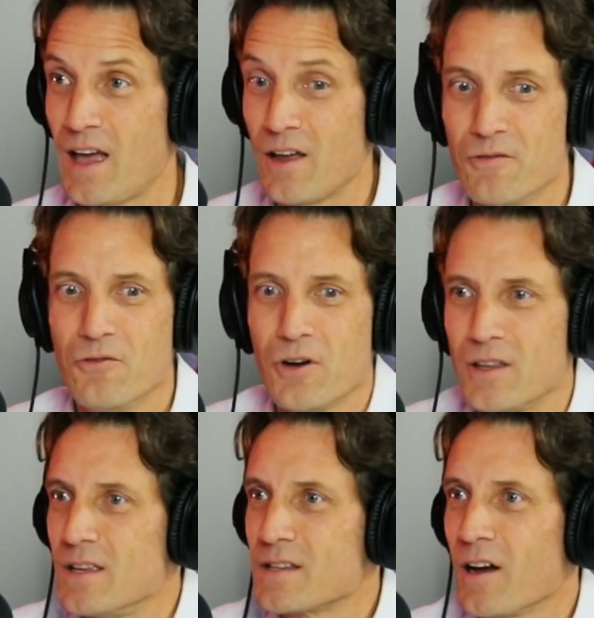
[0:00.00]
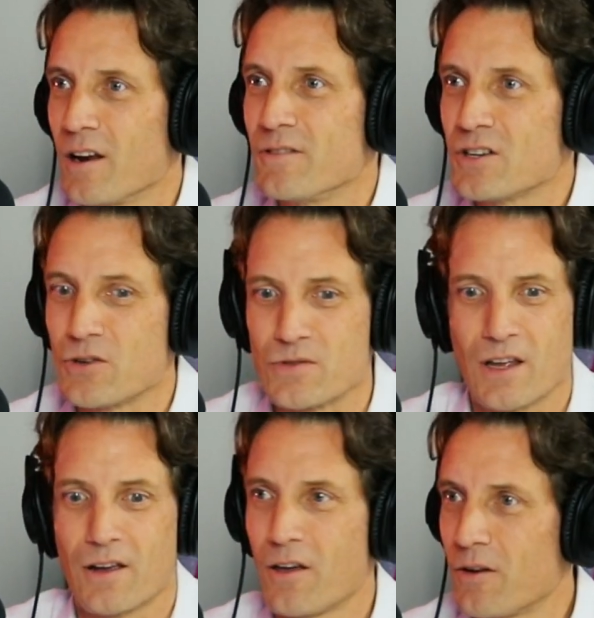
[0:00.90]
And avoid these kind of issues
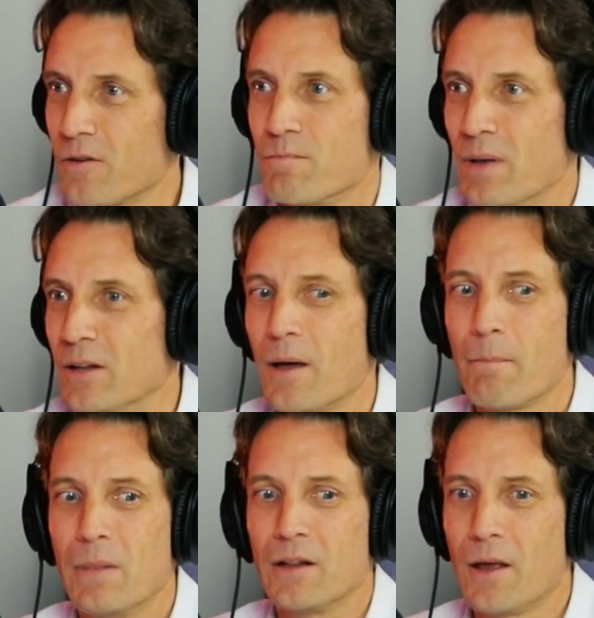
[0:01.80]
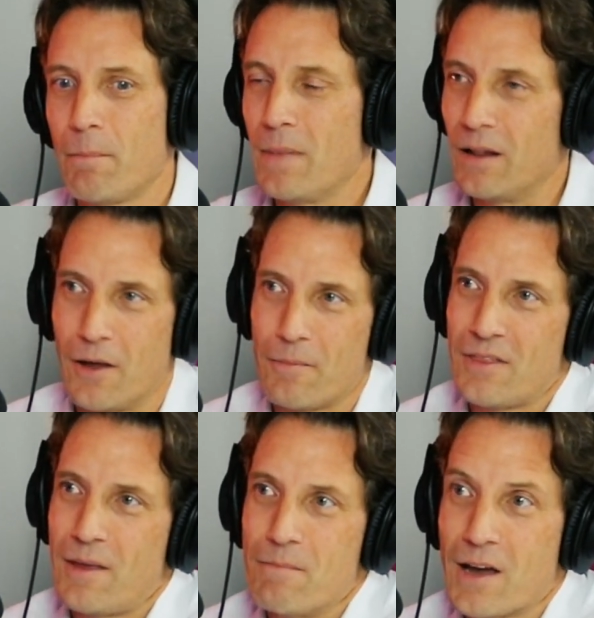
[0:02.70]
that are going to build up,
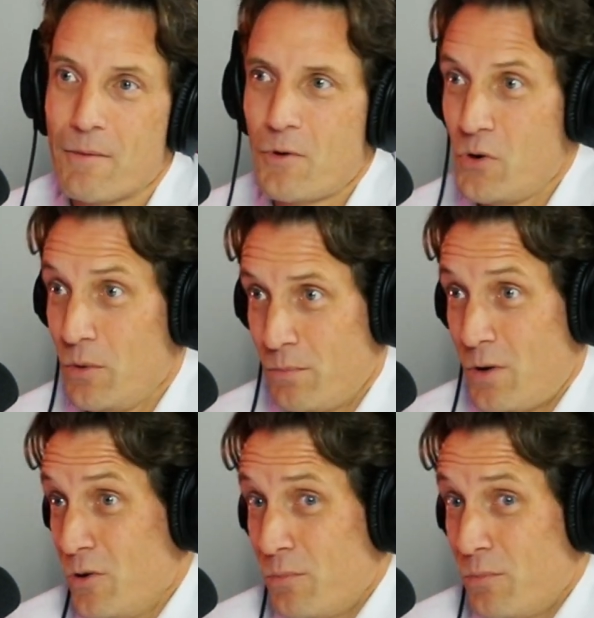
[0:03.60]
and then become a real